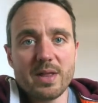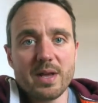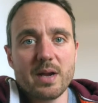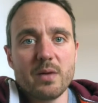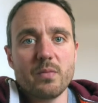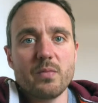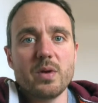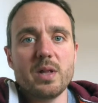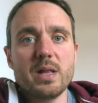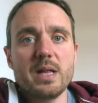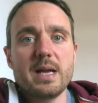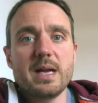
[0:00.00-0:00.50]
It
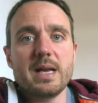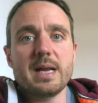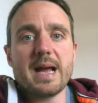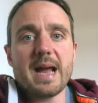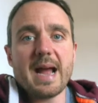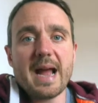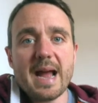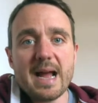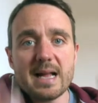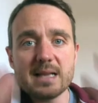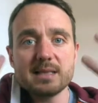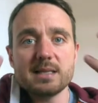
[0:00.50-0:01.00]
really
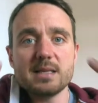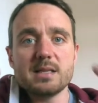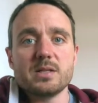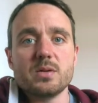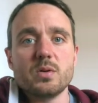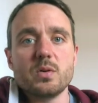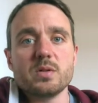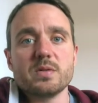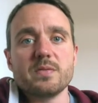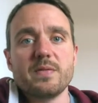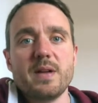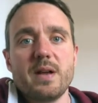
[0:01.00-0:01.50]
enhances
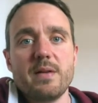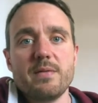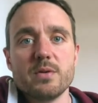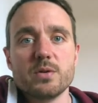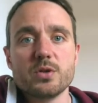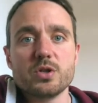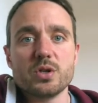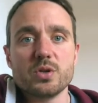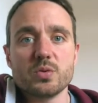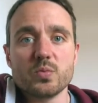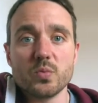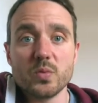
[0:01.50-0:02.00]
those flavors,
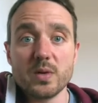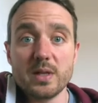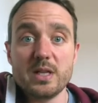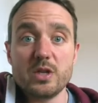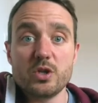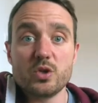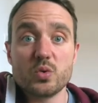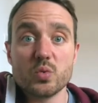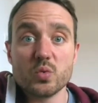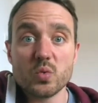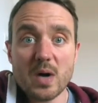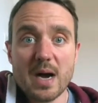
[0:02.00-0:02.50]
just really
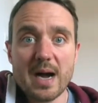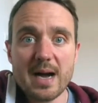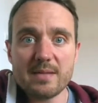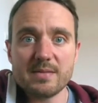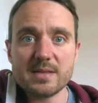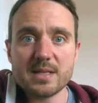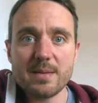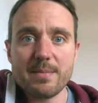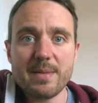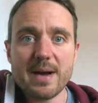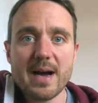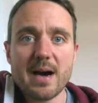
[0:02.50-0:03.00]
drives
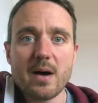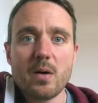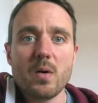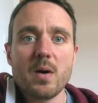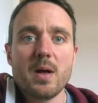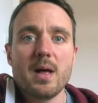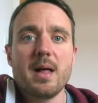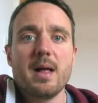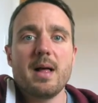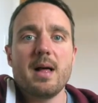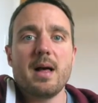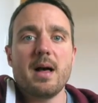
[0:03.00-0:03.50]
them out.
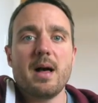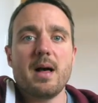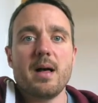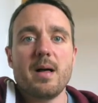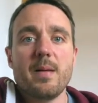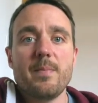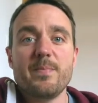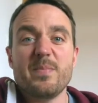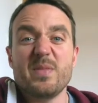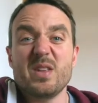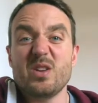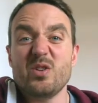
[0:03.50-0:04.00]

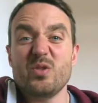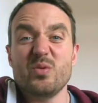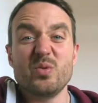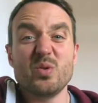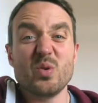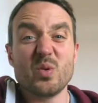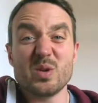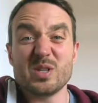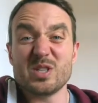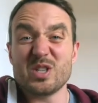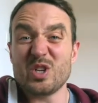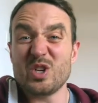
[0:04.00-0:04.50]
You'll
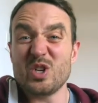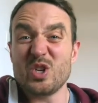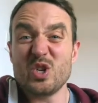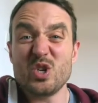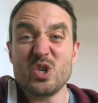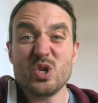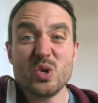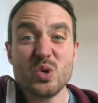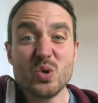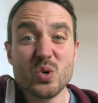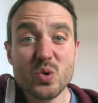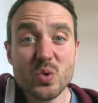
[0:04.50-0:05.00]
notice a
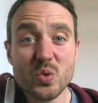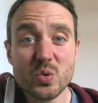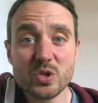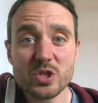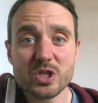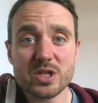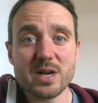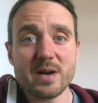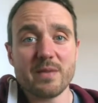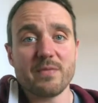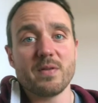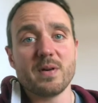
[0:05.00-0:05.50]
huge
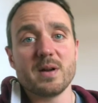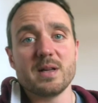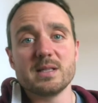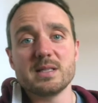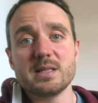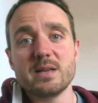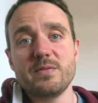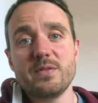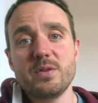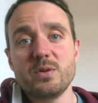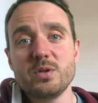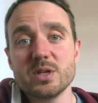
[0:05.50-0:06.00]
difference
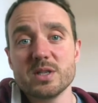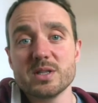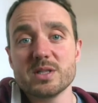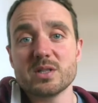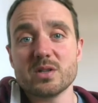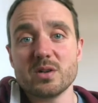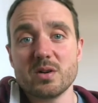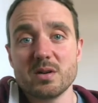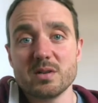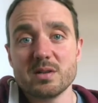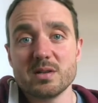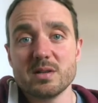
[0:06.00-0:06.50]
if you just
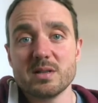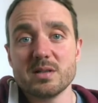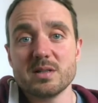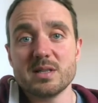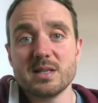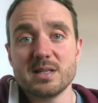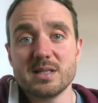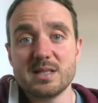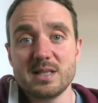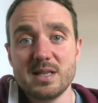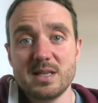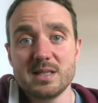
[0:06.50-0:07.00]
start to
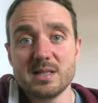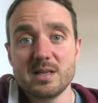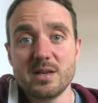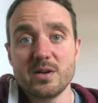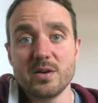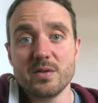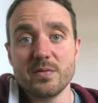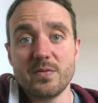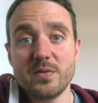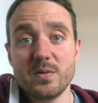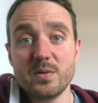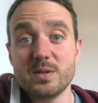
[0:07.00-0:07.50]
season your
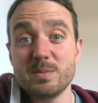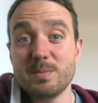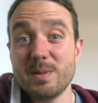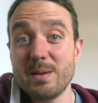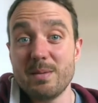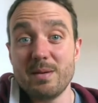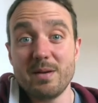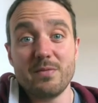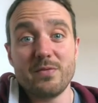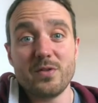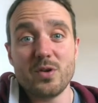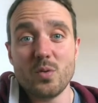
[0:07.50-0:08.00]
foods, maybe
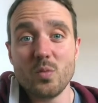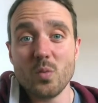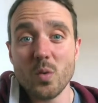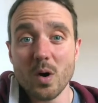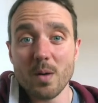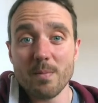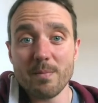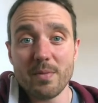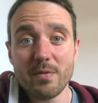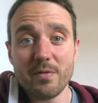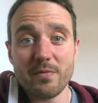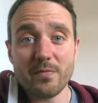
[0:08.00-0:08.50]
if you
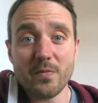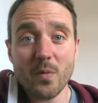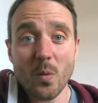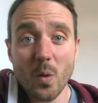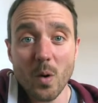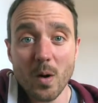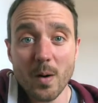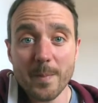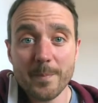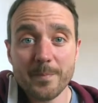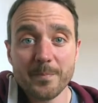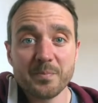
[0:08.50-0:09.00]
weren't
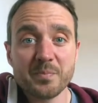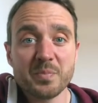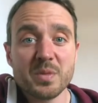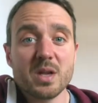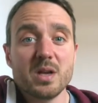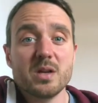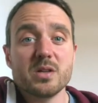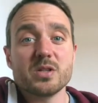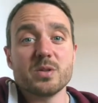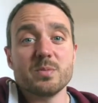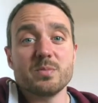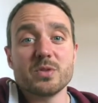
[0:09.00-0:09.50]
before.
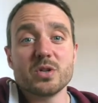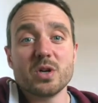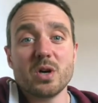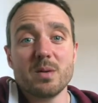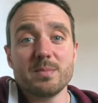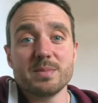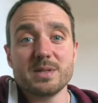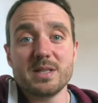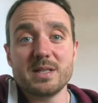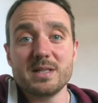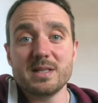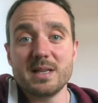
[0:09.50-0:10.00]
Some top
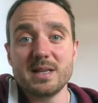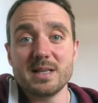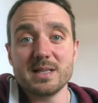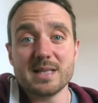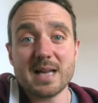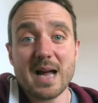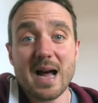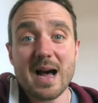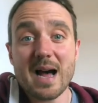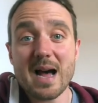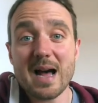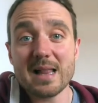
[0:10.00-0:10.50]
seasonings
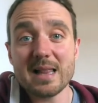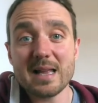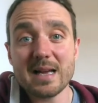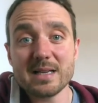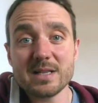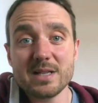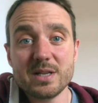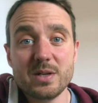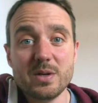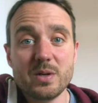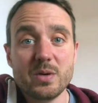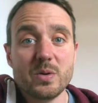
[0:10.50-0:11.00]
that I like
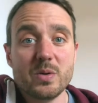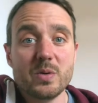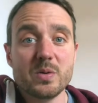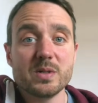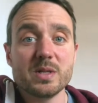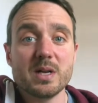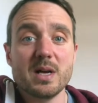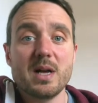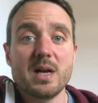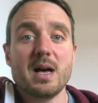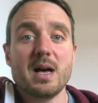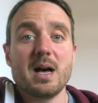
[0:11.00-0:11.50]
to use,
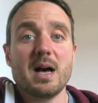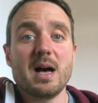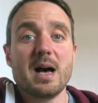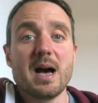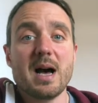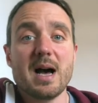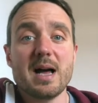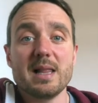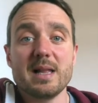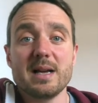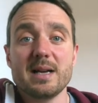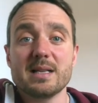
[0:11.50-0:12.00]

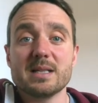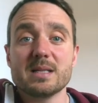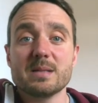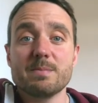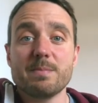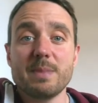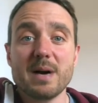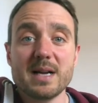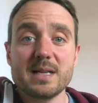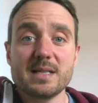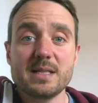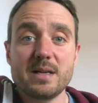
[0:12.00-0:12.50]
I like
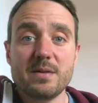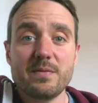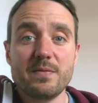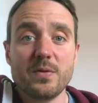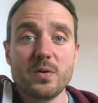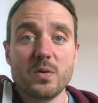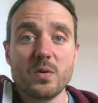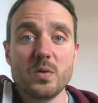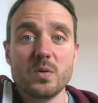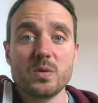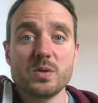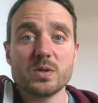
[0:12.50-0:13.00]
spicy
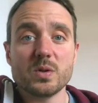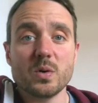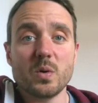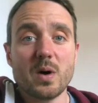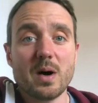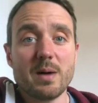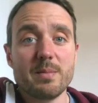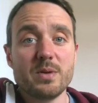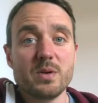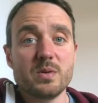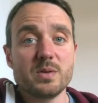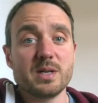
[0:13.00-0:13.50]
food, so
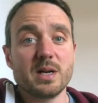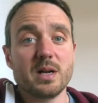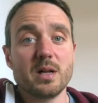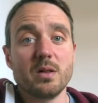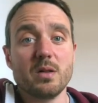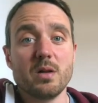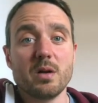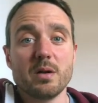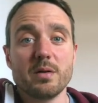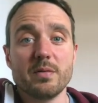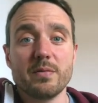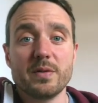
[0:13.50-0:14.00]
I'm using a
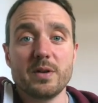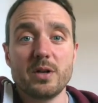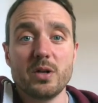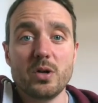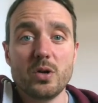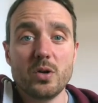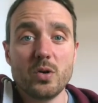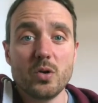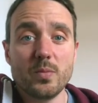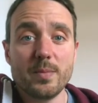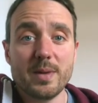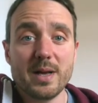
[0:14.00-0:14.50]
lot of
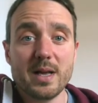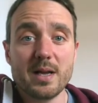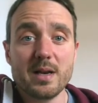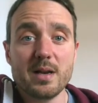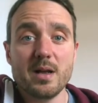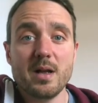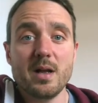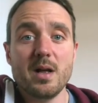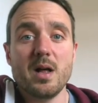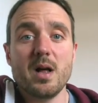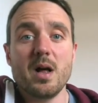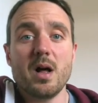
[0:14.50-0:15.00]
cumin,
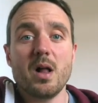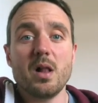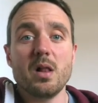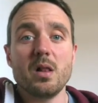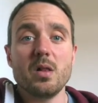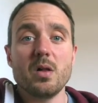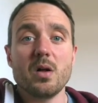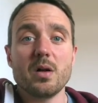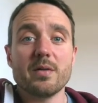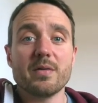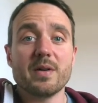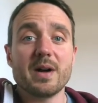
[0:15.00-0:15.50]
a
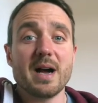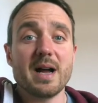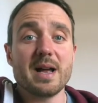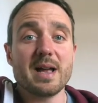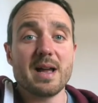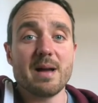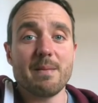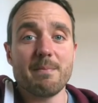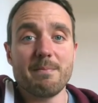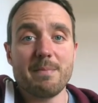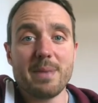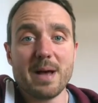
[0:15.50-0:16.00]
lot of
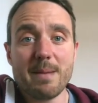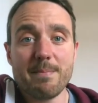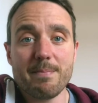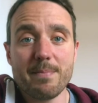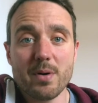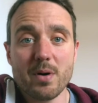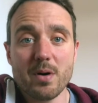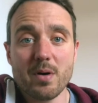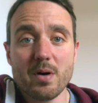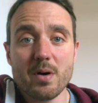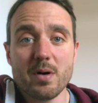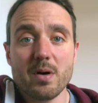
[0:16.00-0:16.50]
cayenne
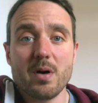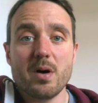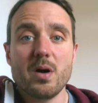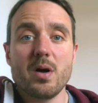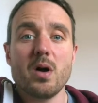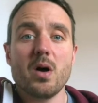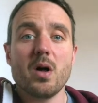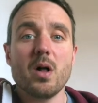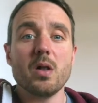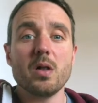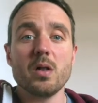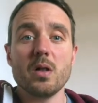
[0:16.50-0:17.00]
pepper,
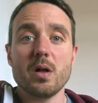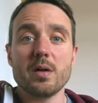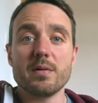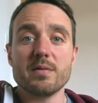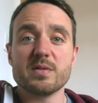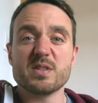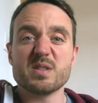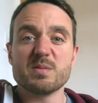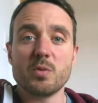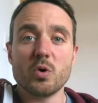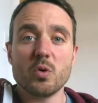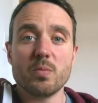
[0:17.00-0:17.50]
a lot of
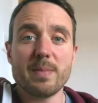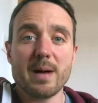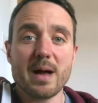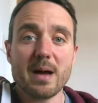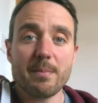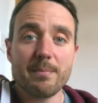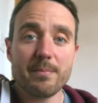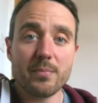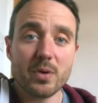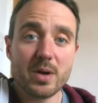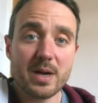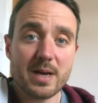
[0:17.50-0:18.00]
smoked
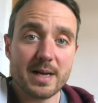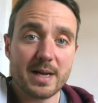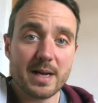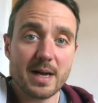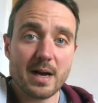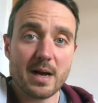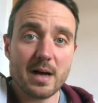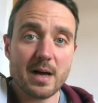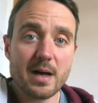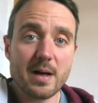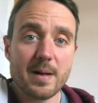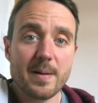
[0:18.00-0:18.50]

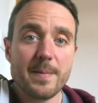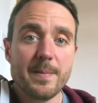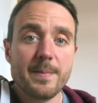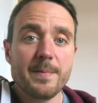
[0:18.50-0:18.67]
paprika.